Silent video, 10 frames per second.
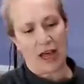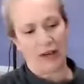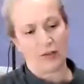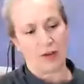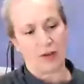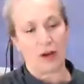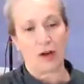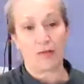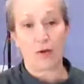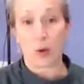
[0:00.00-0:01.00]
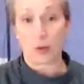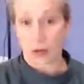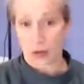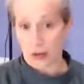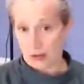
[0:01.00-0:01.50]
got a
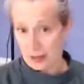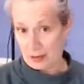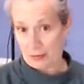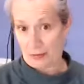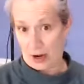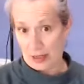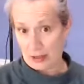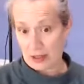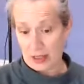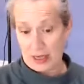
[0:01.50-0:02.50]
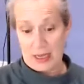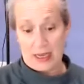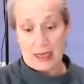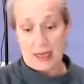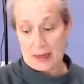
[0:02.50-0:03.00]
folder in the front
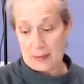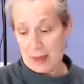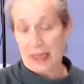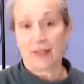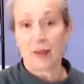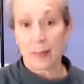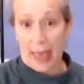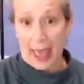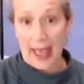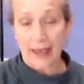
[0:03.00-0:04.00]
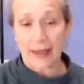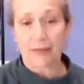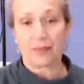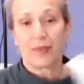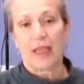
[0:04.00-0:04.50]
and the
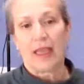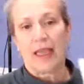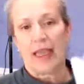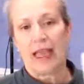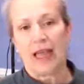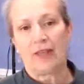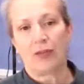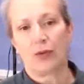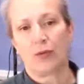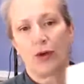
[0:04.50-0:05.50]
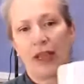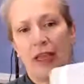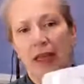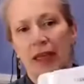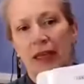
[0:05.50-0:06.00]
back. And the
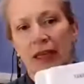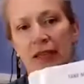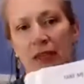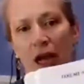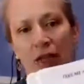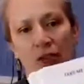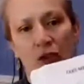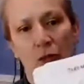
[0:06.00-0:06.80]
ring is not